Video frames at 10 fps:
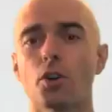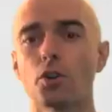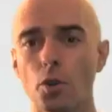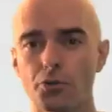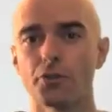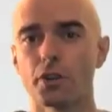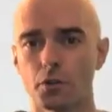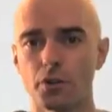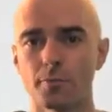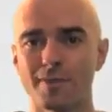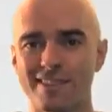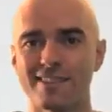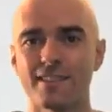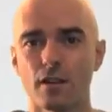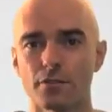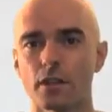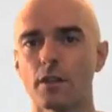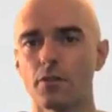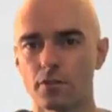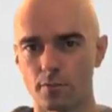closer to Christmas itself to
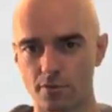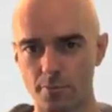give you some